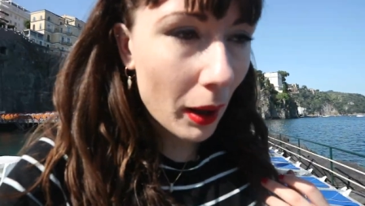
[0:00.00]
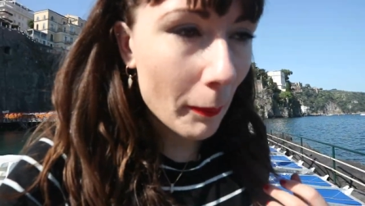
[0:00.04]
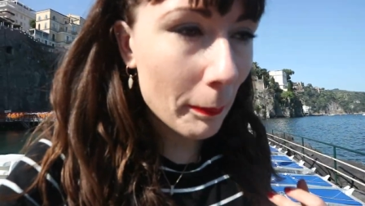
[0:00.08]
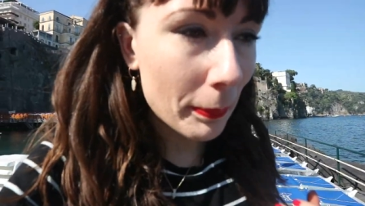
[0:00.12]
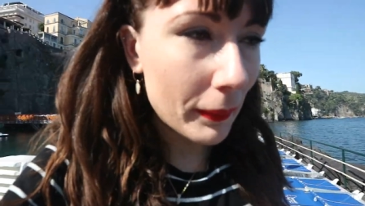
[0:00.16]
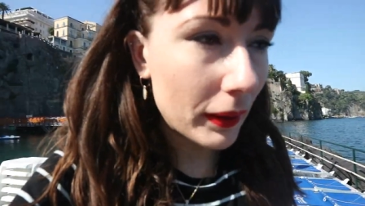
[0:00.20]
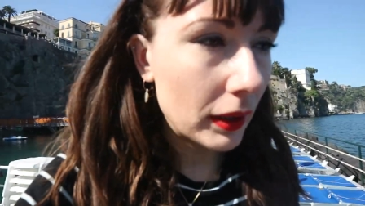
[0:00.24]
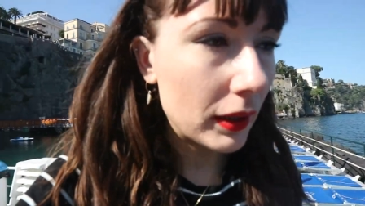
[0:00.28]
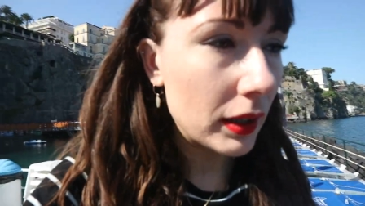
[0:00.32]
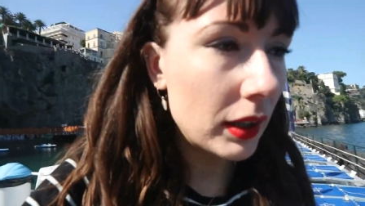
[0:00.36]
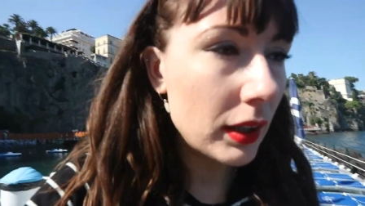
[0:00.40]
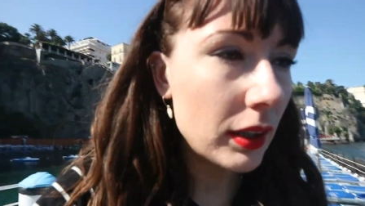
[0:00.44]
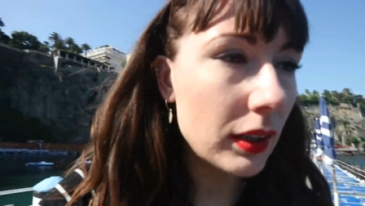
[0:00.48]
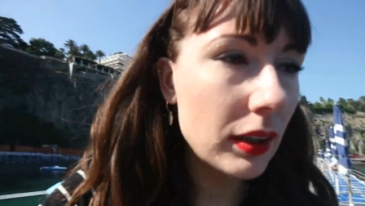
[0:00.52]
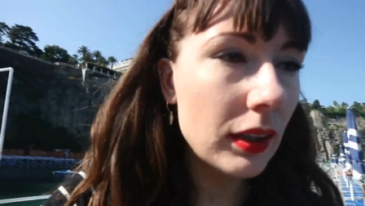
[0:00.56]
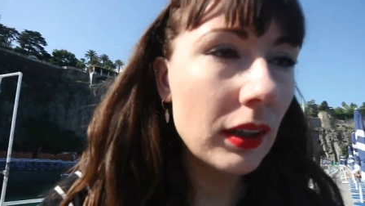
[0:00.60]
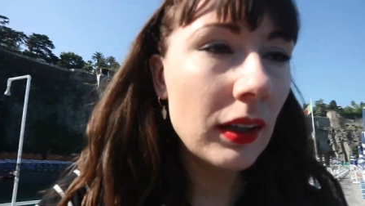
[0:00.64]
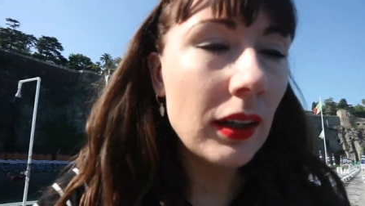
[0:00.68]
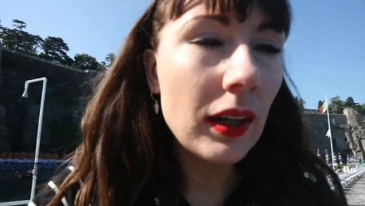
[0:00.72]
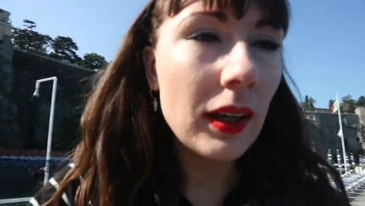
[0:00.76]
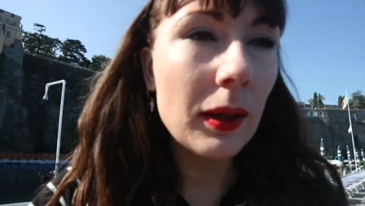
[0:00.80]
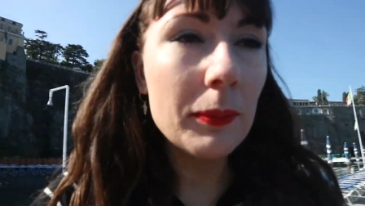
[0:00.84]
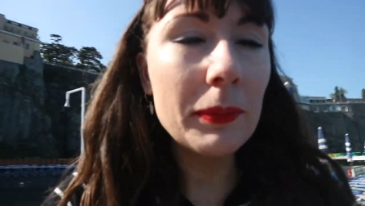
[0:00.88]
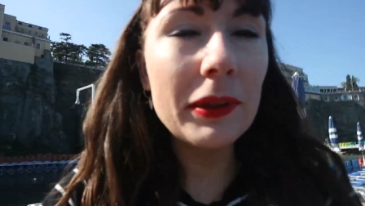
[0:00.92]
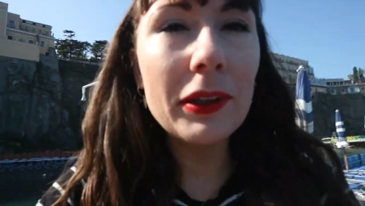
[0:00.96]
up.
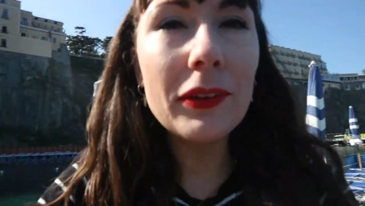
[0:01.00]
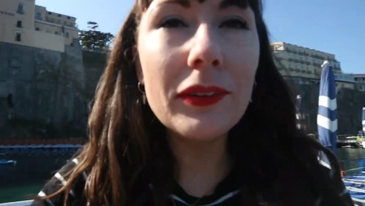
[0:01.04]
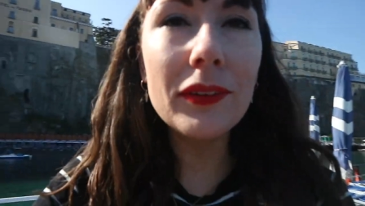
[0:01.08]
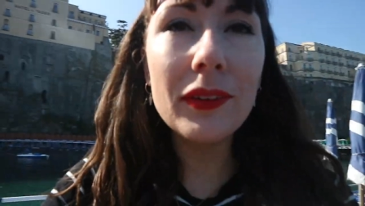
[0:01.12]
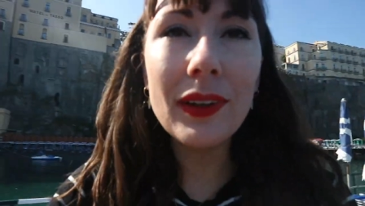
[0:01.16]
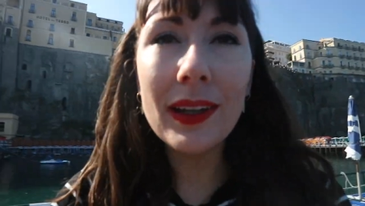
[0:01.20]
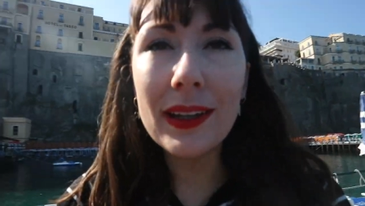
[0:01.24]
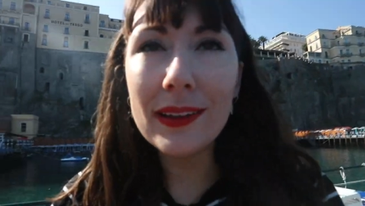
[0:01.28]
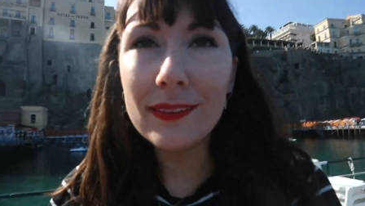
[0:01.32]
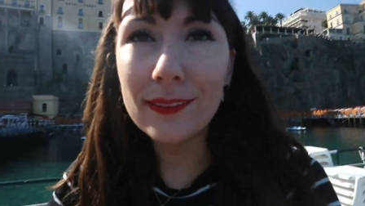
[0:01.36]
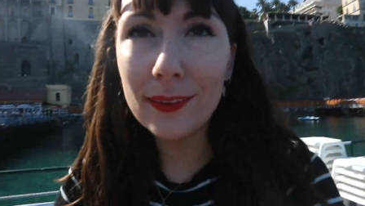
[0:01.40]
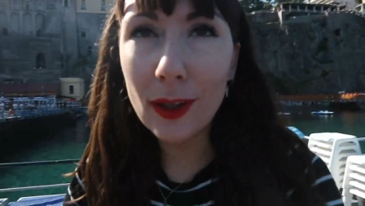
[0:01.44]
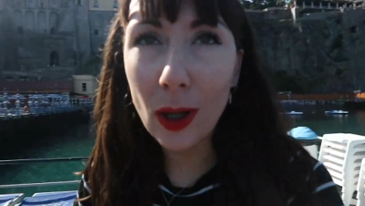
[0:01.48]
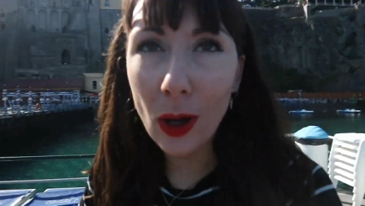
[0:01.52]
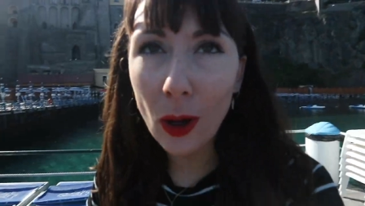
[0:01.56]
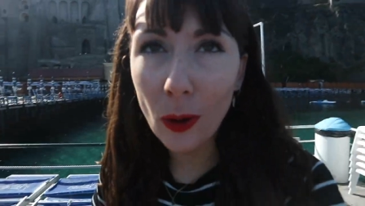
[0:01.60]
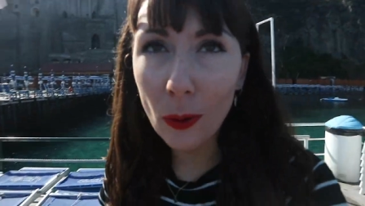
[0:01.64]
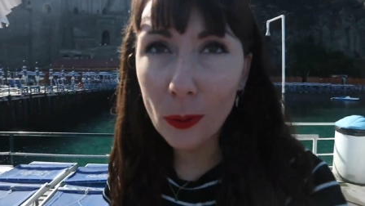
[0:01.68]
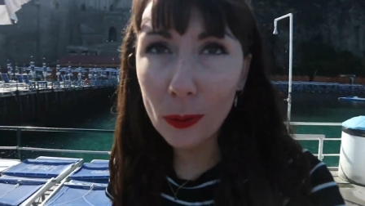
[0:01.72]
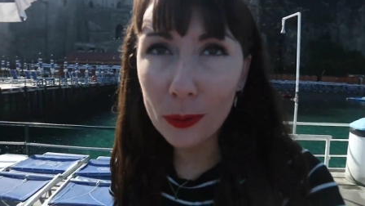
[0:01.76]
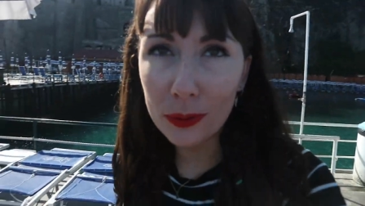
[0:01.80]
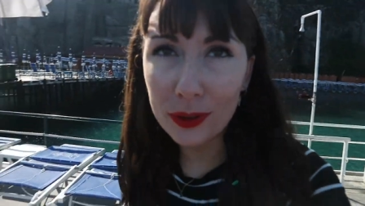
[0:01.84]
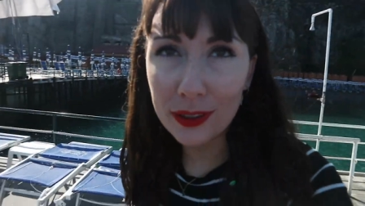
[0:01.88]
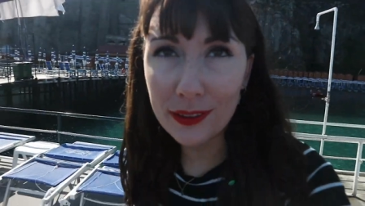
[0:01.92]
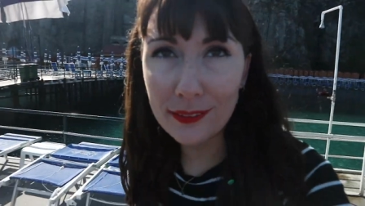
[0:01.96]
I mean, not that it's
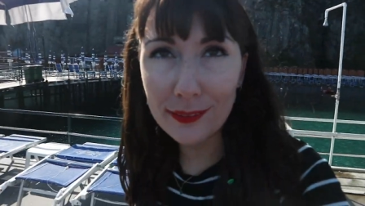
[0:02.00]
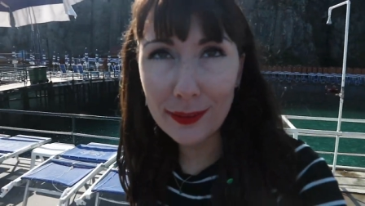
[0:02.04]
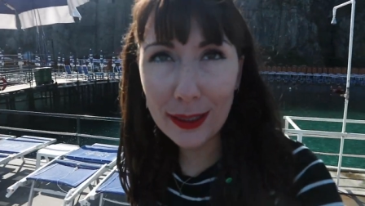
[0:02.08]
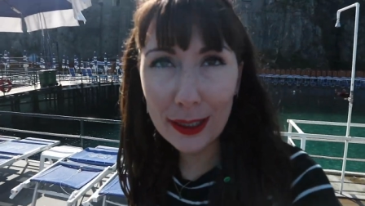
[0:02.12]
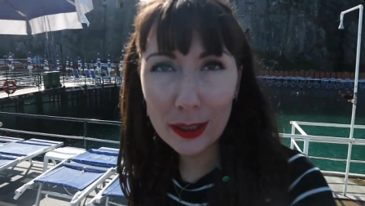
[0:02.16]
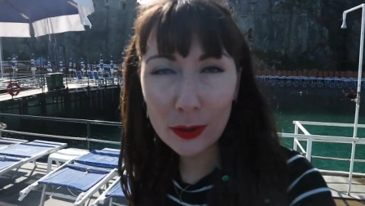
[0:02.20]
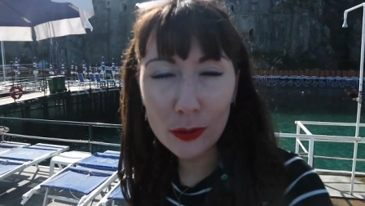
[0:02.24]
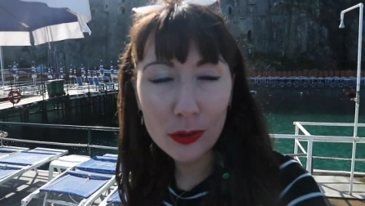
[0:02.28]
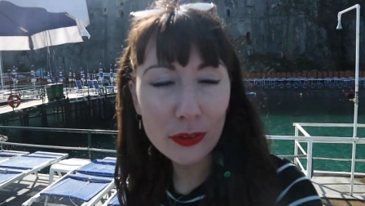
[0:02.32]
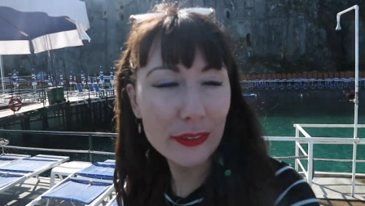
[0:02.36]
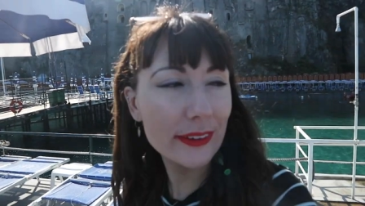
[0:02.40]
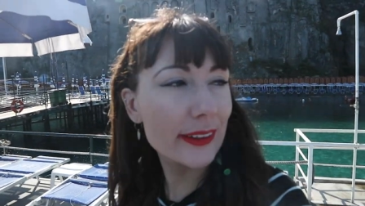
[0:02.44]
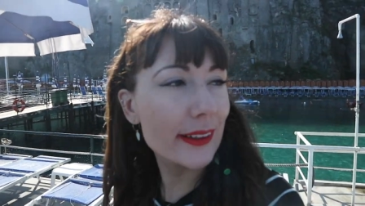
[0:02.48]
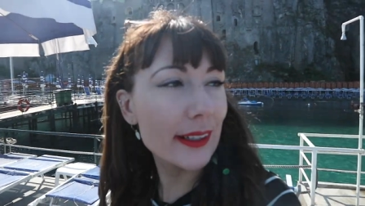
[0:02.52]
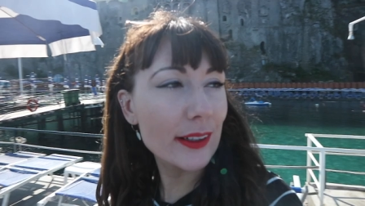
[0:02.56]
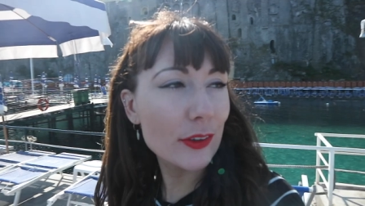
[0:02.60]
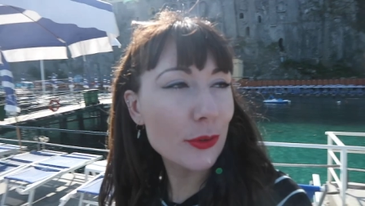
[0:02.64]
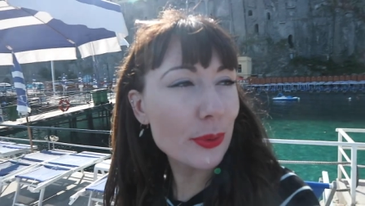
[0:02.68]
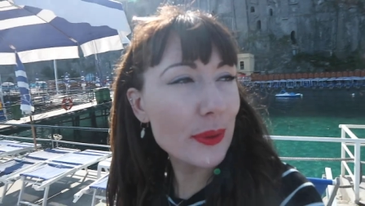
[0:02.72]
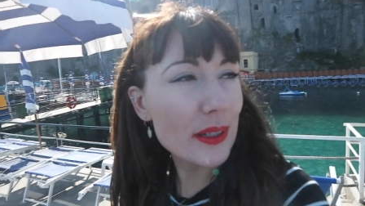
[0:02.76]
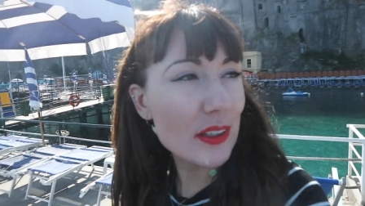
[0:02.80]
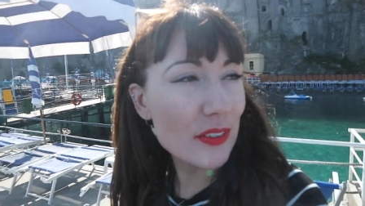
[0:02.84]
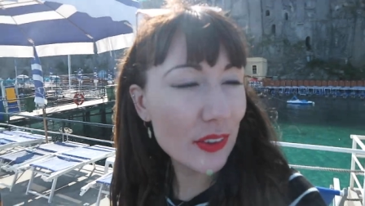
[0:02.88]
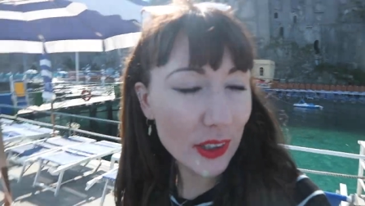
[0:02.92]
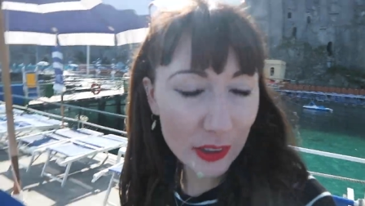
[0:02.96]
cold, it's like already at
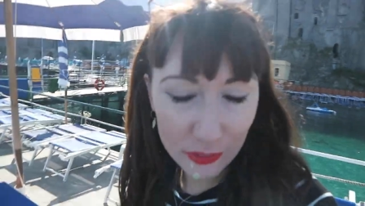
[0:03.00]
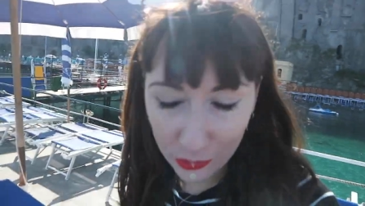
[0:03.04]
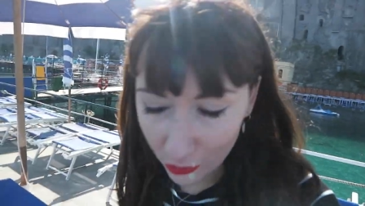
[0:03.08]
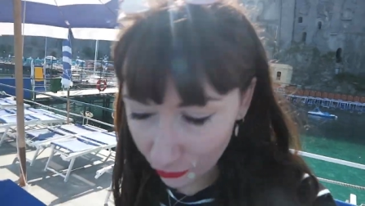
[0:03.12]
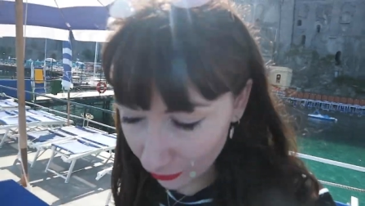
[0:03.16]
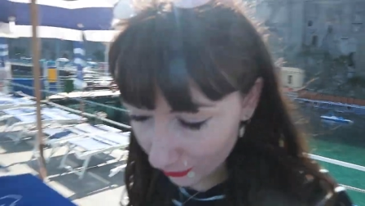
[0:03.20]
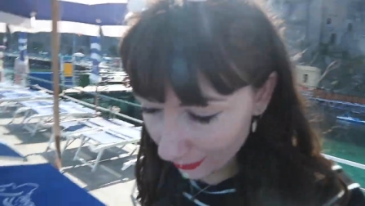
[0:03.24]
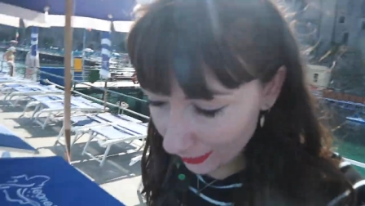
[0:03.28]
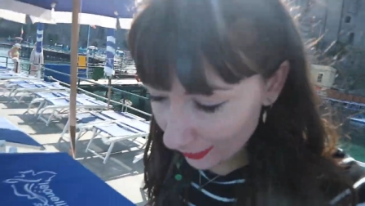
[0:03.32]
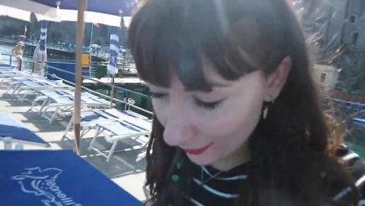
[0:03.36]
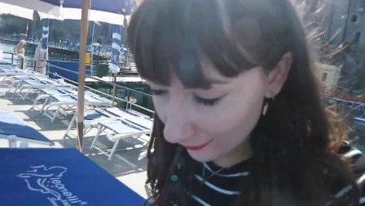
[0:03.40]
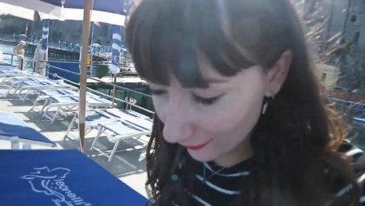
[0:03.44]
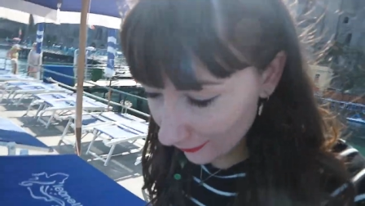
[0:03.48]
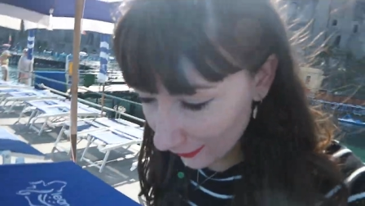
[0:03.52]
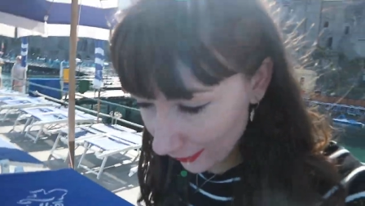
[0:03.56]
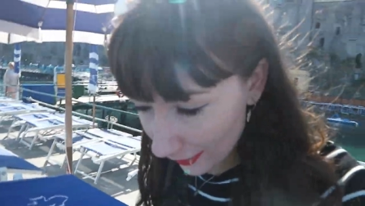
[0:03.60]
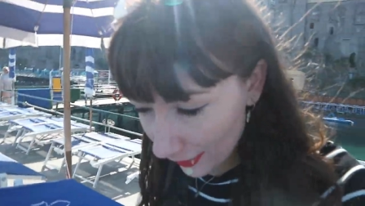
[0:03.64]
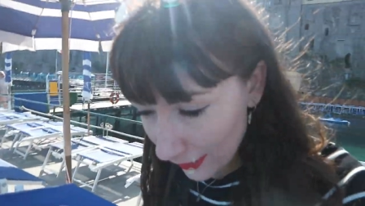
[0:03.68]
25 degrees,